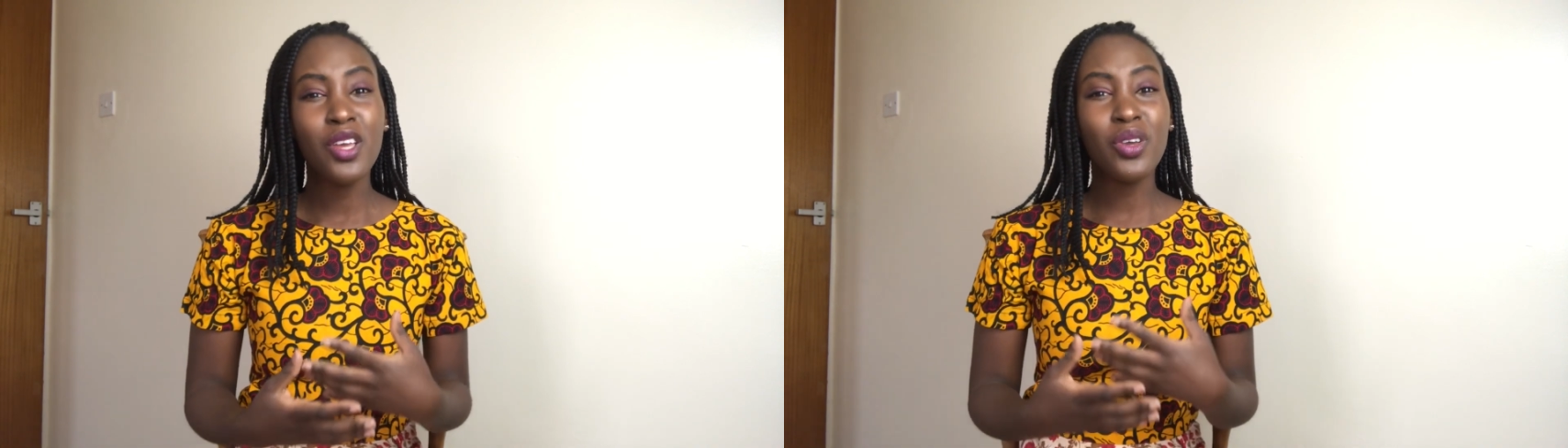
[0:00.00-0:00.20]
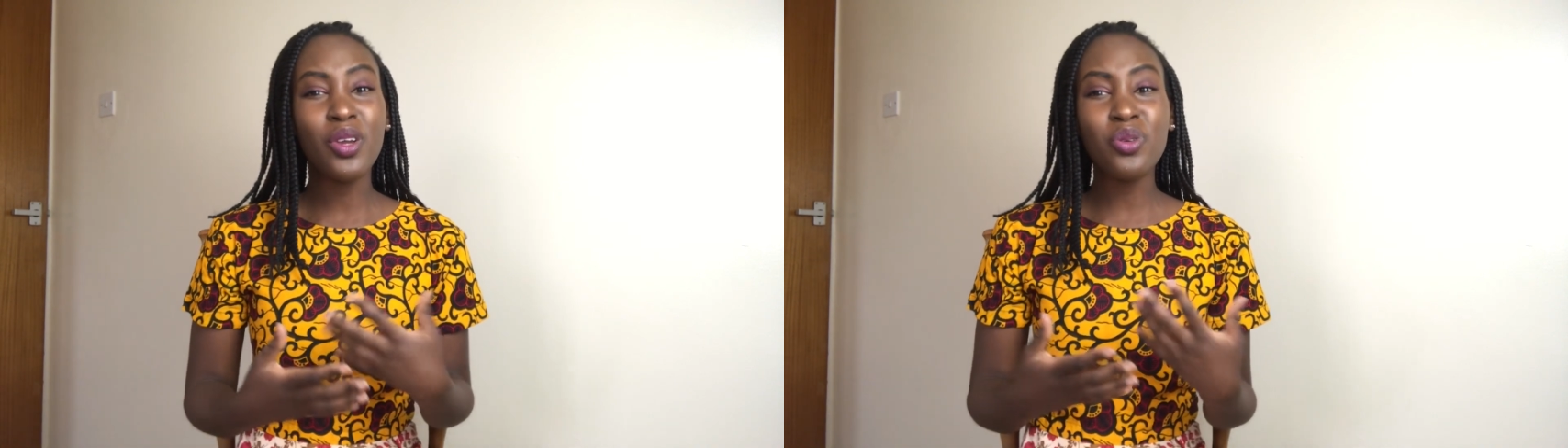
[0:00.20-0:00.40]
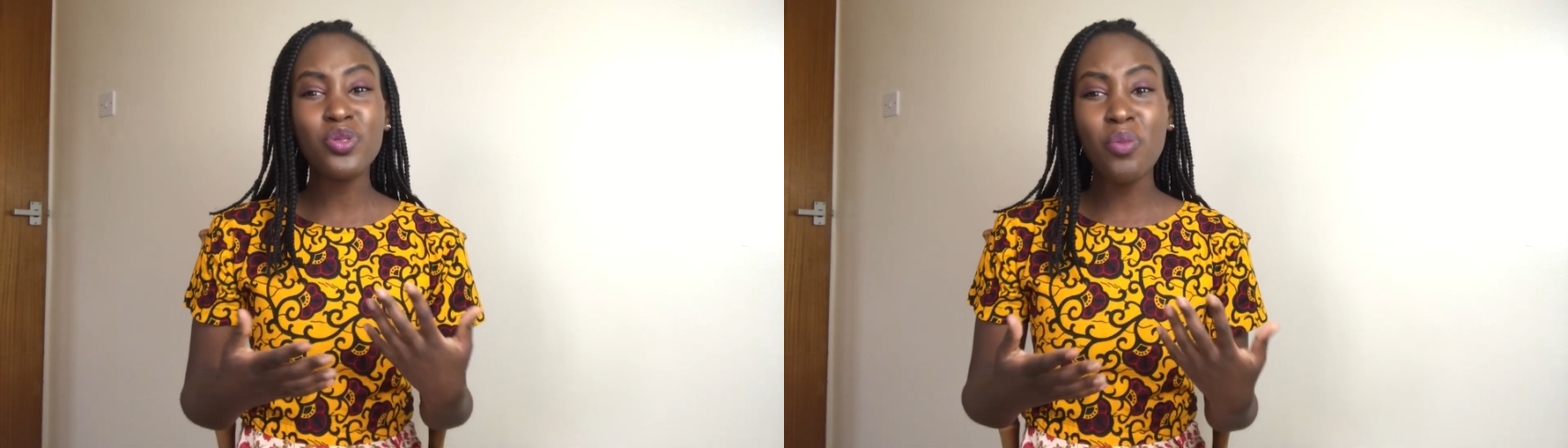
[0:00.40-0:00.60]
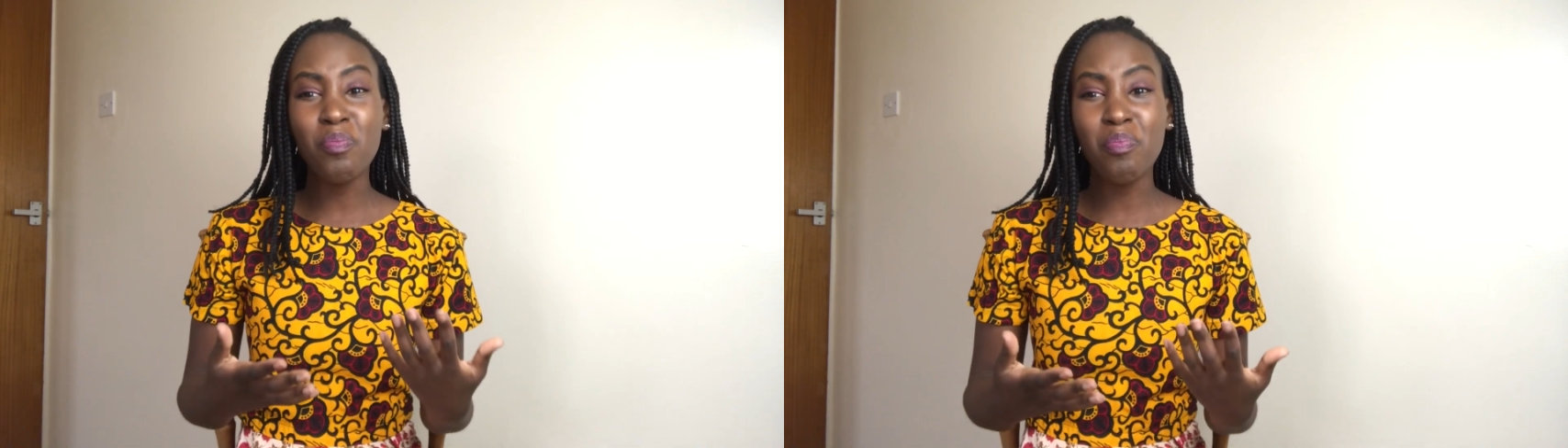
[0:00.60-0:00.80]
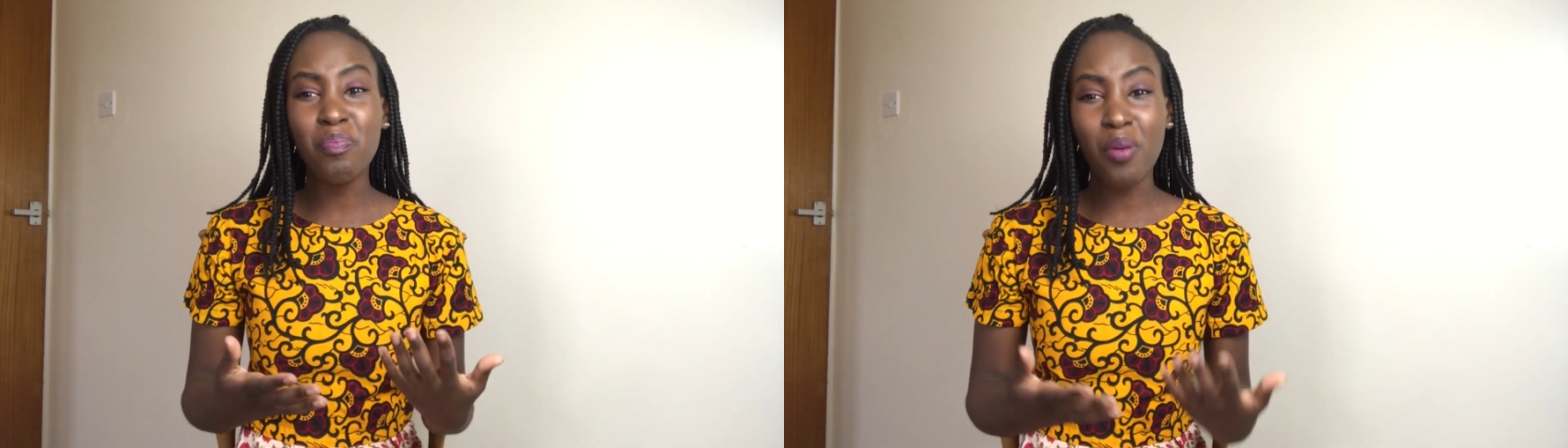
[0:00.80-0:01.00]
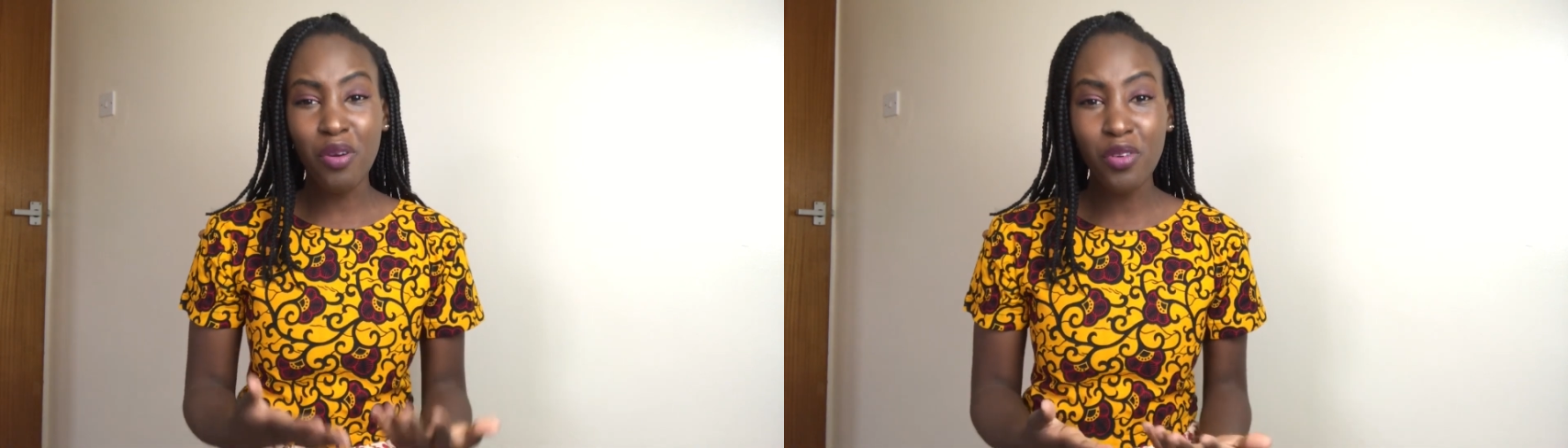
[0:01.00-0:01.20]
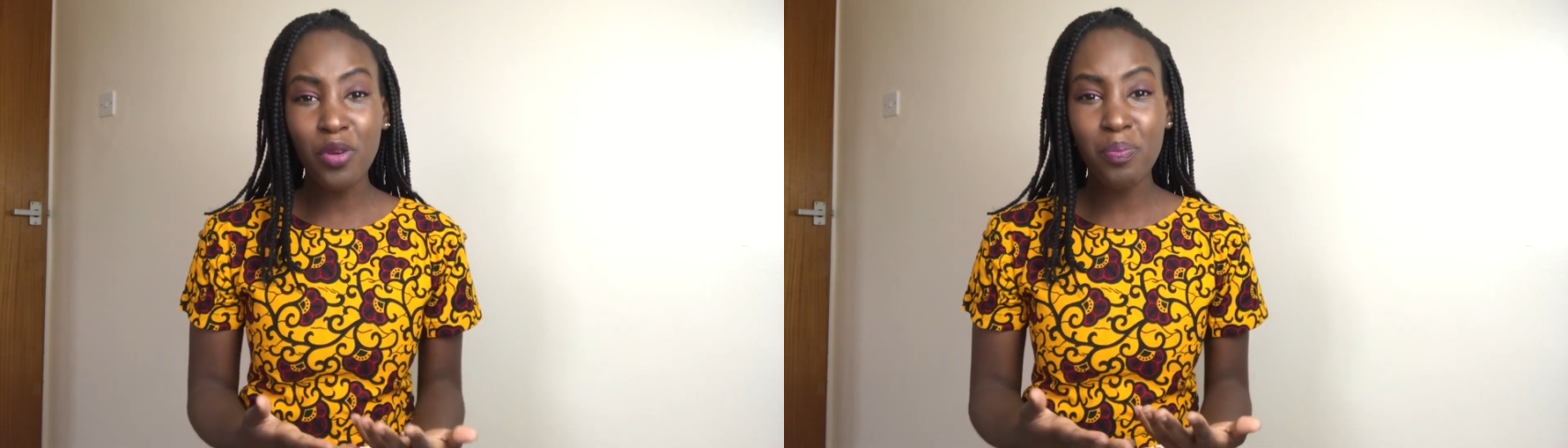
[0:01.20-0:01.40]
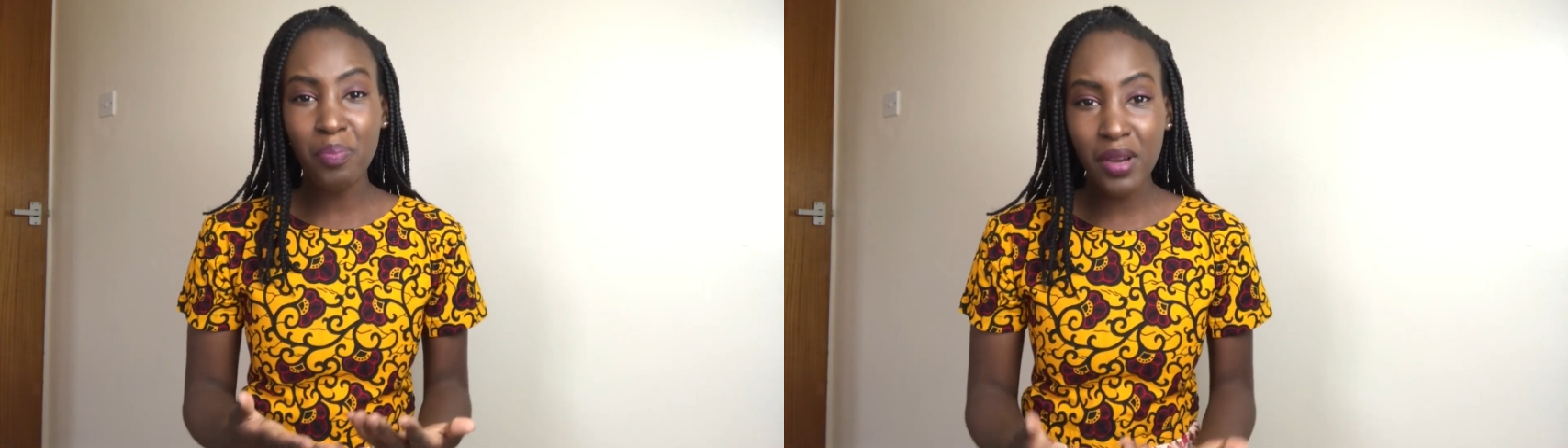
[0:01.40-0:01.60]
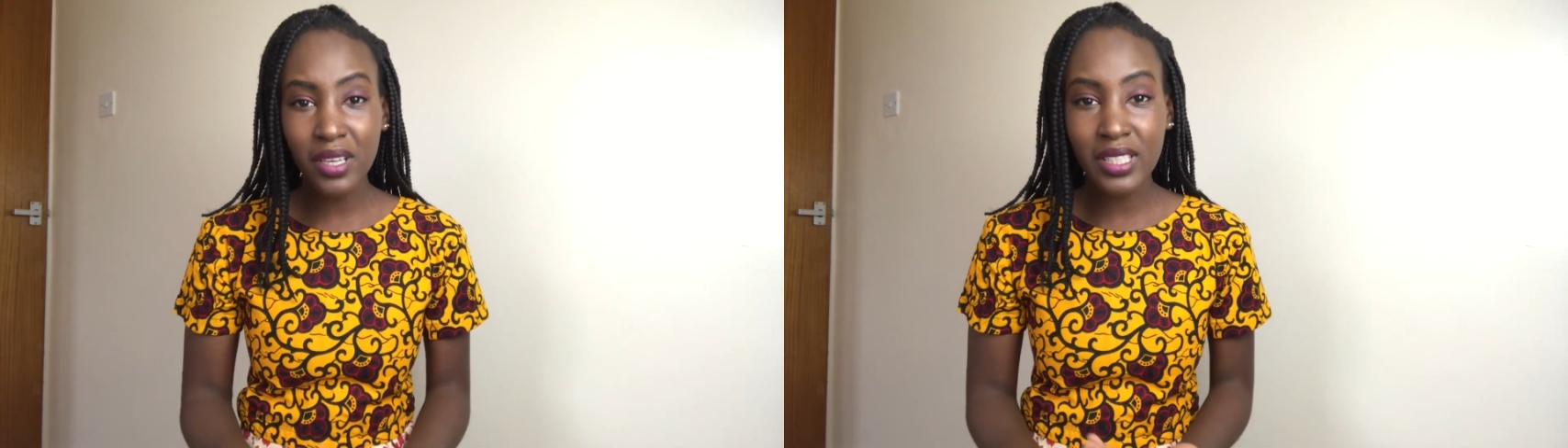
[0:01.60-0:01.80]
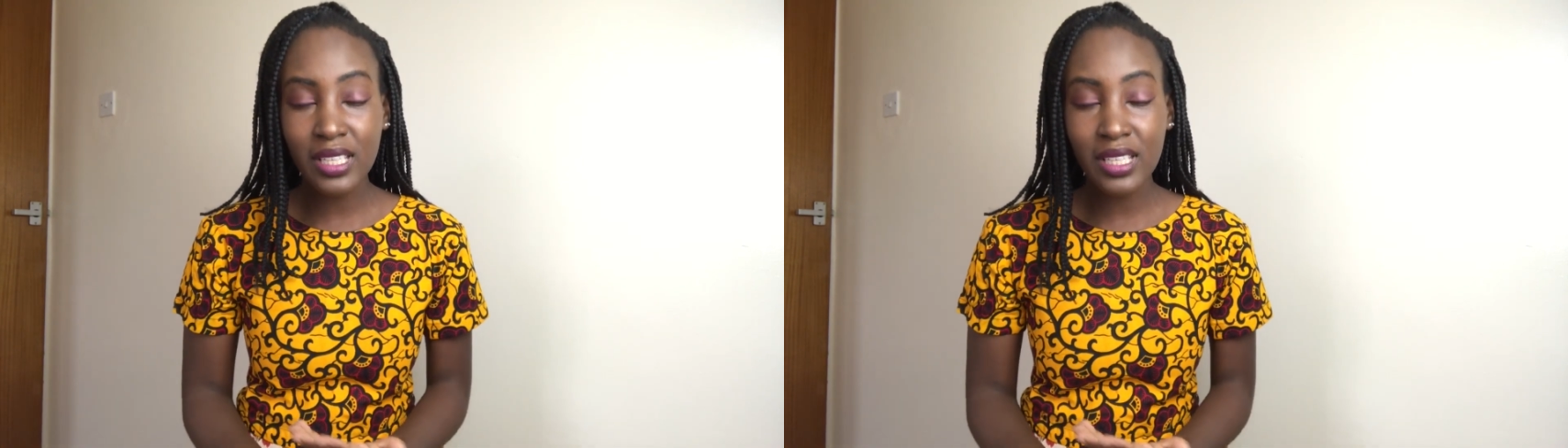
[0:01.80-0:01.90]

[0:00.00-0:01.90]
You can also borrow books.